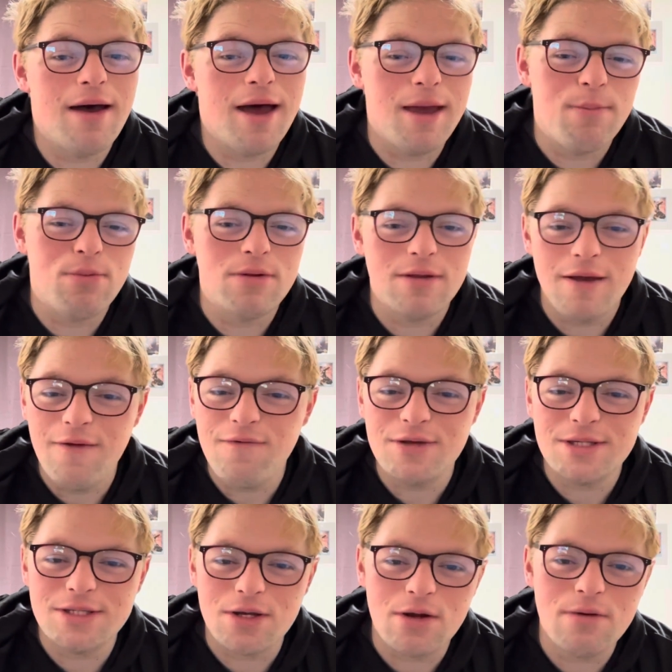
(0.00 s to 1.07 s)
I believe
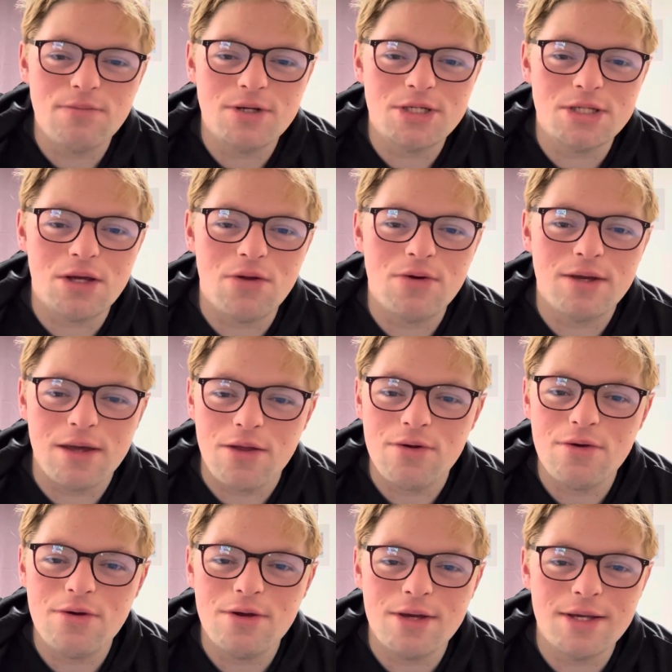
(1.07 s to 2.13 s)
Sarah Michelle
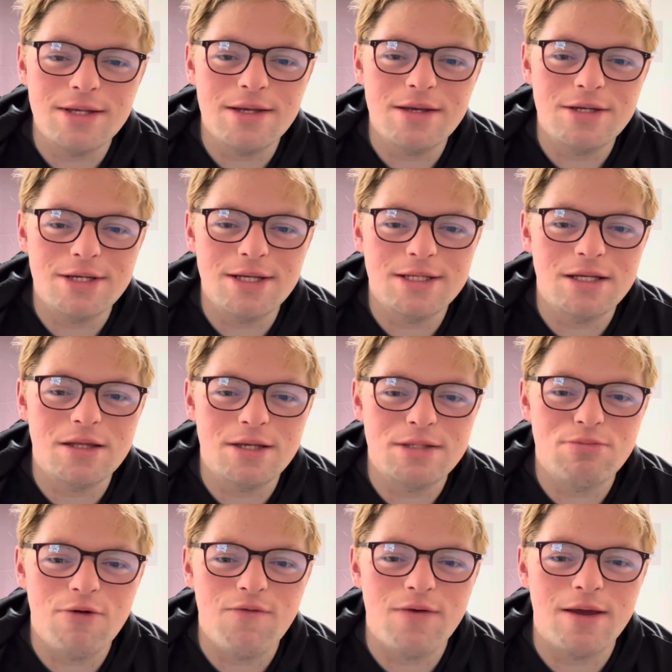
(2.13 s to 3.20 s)
Gellar. Uh, she's in this
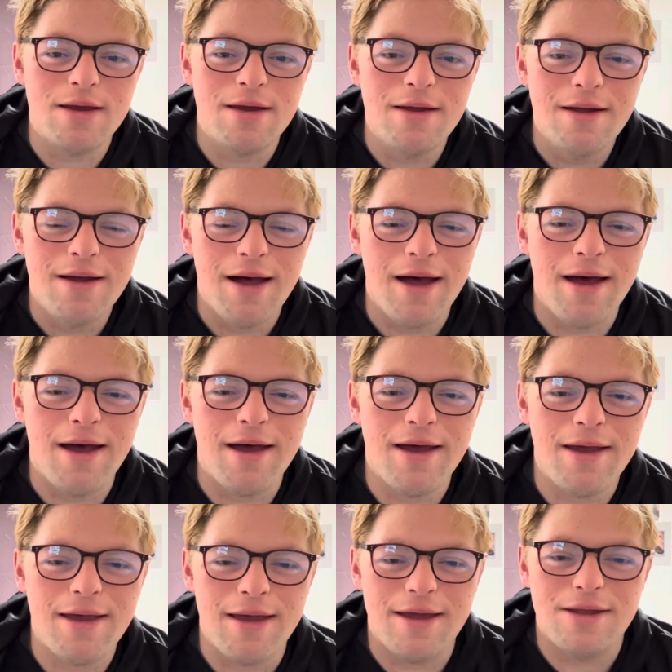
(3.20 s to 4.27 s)
movie, uh,
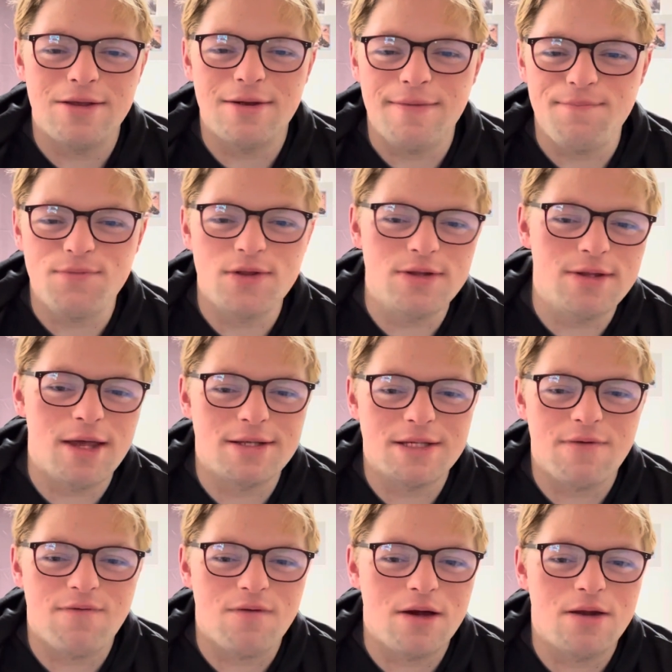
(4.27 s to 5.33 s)
and that's
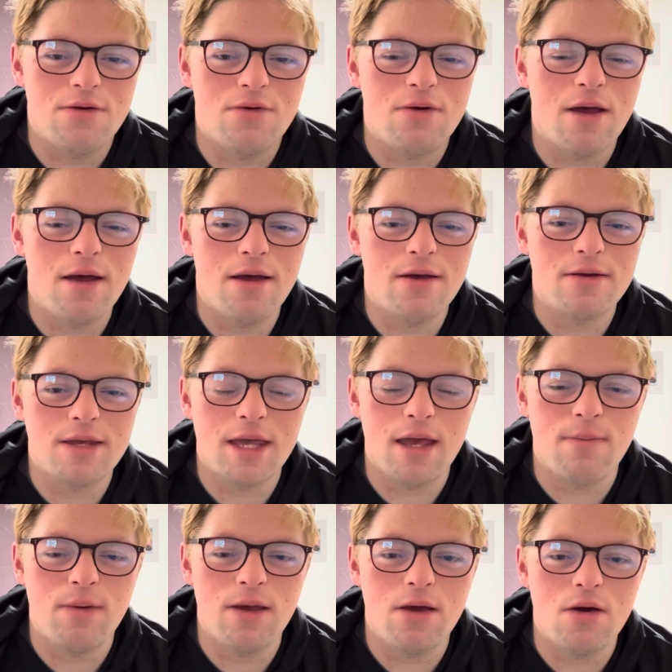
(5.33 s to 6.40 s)
a fun uh,
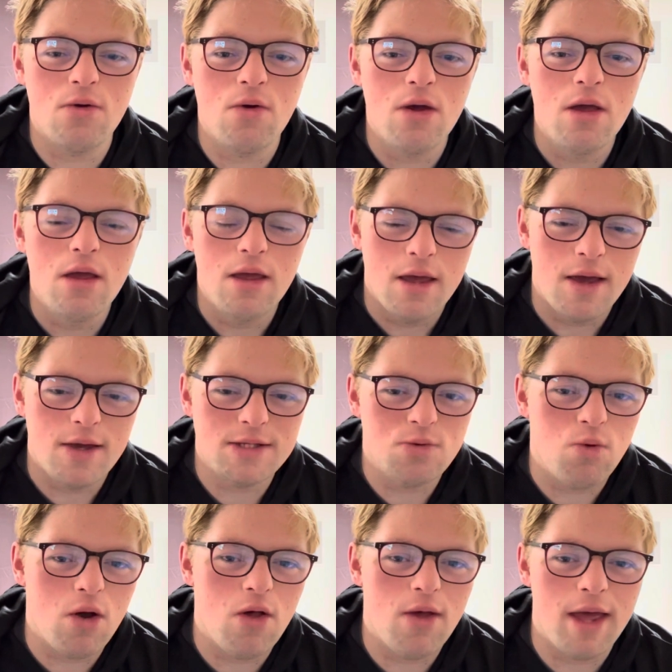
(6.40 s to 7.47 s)
cameo, as
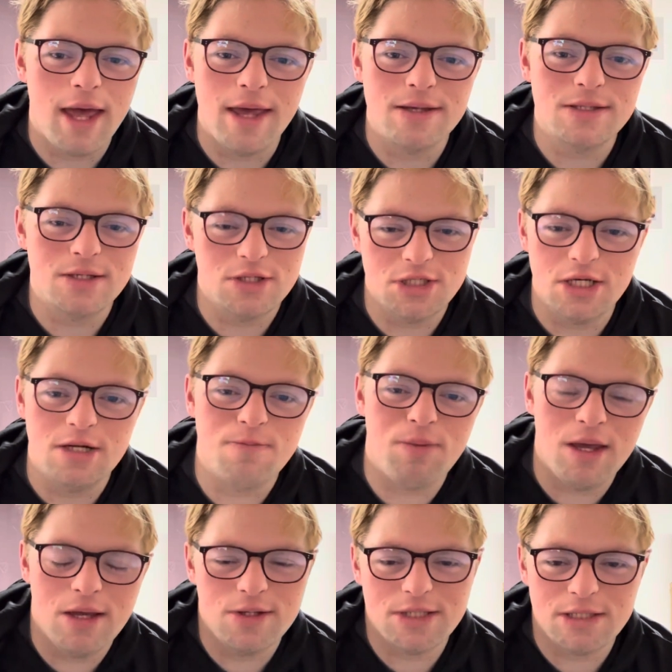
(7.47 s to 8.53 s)
well as Jada
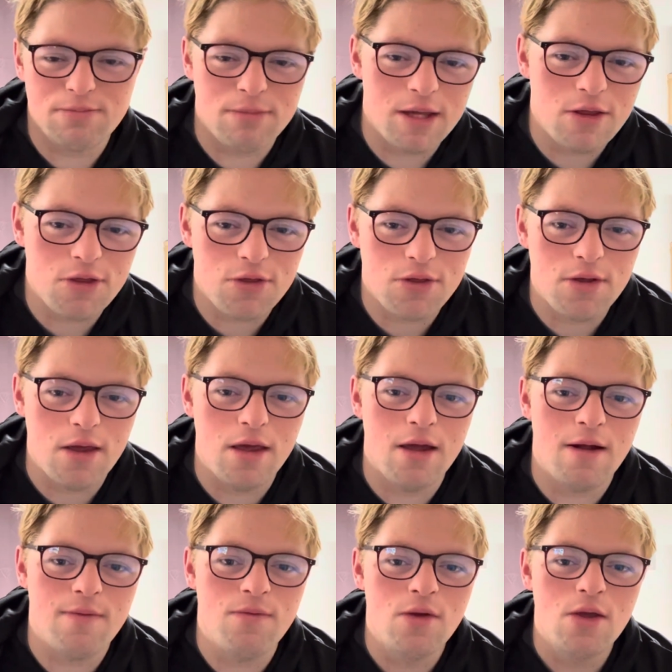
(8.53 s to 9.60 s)
Pinkett Smith.
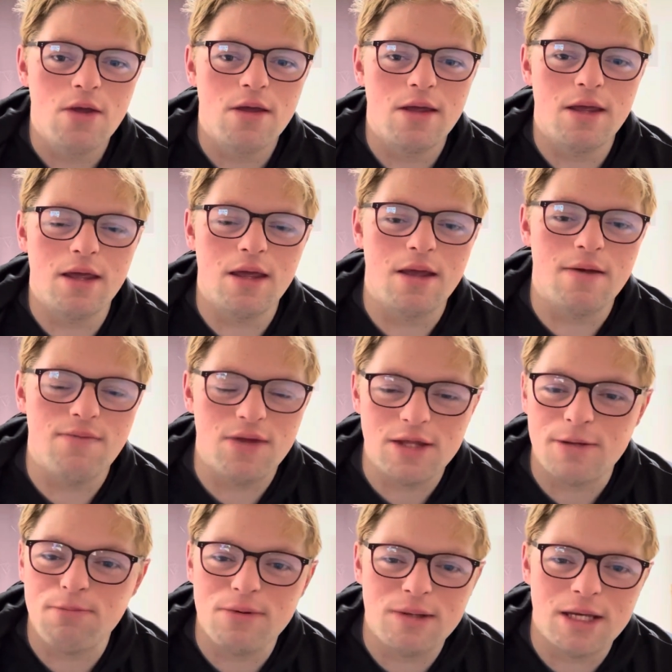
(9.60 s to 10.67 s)
Um, uh, at
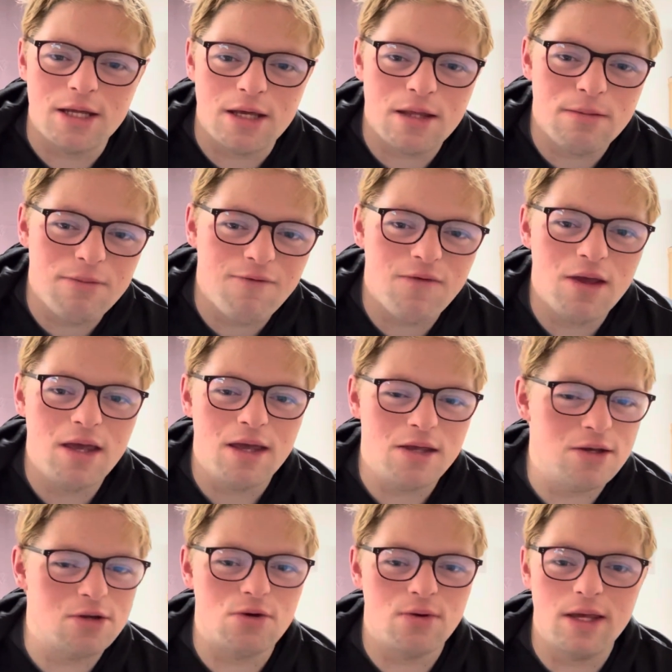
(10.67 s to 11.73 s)
the beginning of the movie,
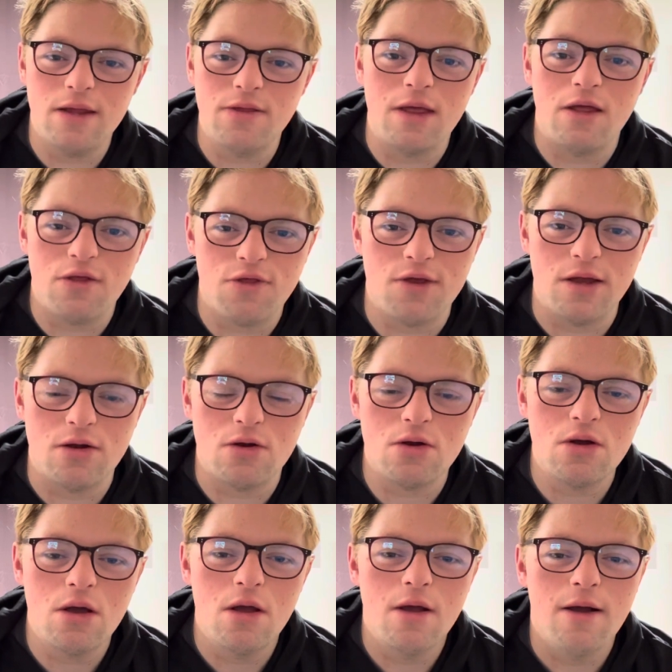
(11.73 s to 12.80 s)
you know, in that
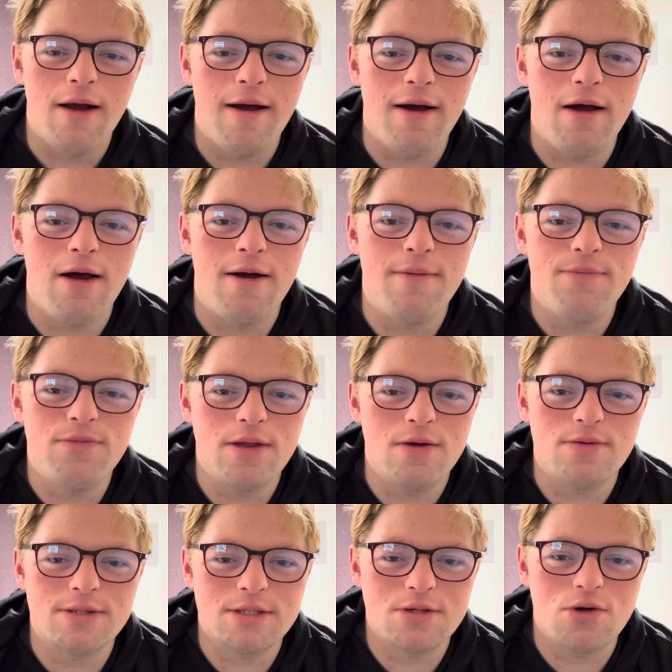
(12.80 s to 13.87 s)
theater, uh,
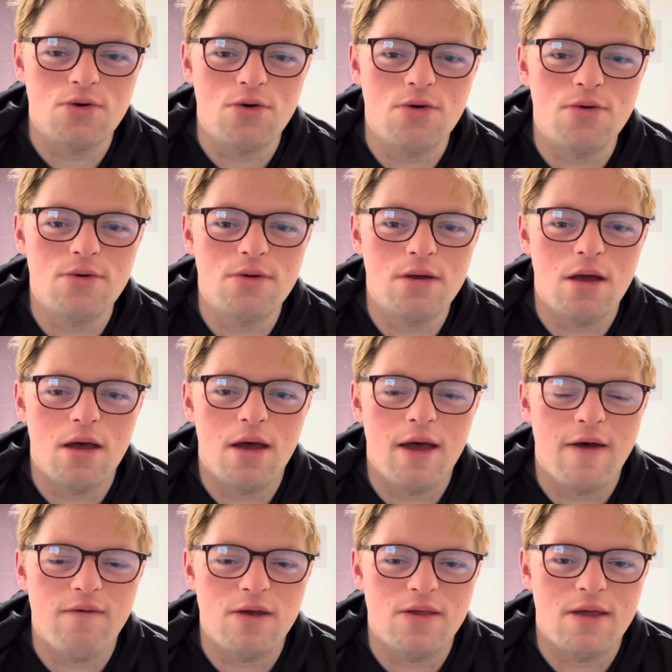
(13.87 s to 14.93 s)
it was cool uh,
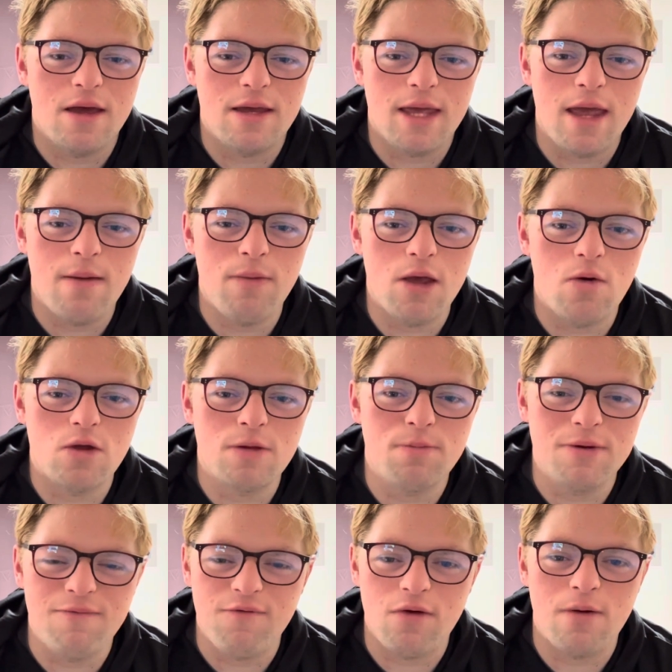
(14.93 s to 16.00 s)
having that cameo at
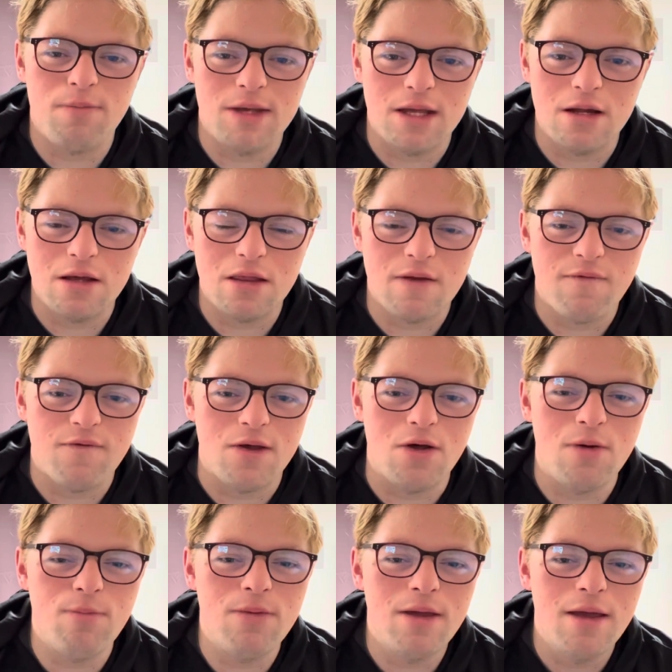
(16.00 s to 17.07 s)
the very beginning of the
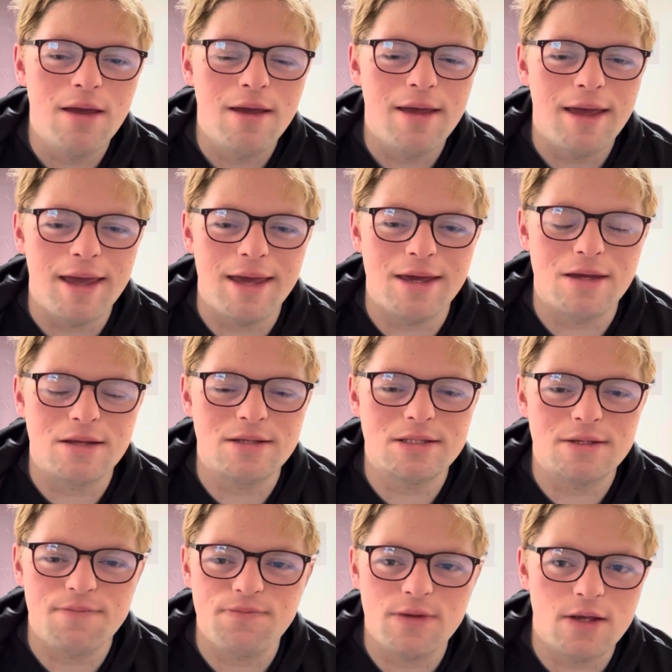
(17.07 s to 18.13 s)
film,
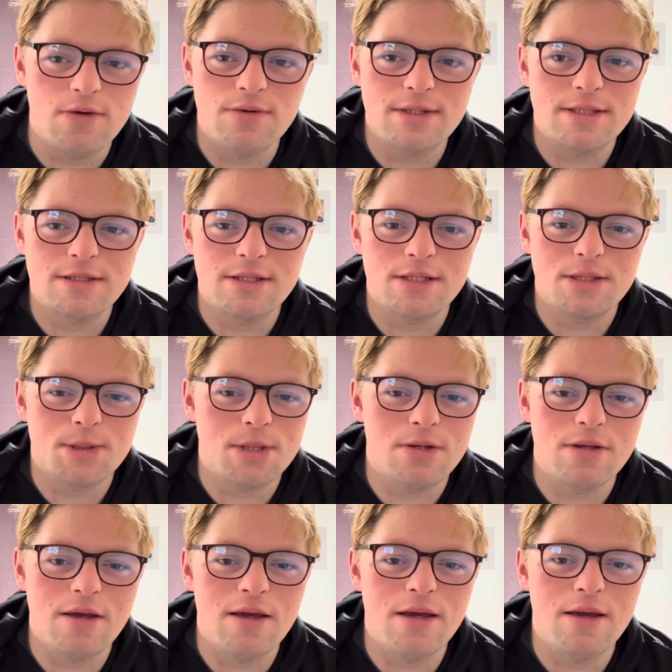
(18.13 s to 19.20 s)
and it was just
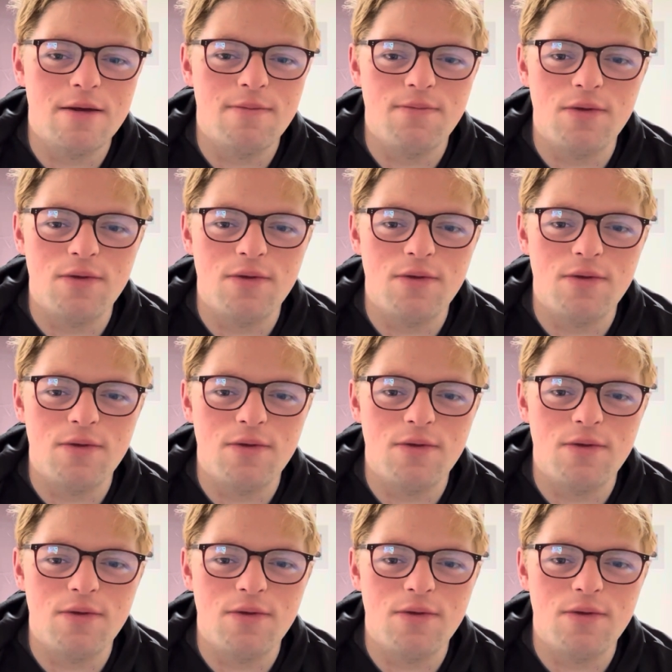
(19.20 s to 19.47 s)
really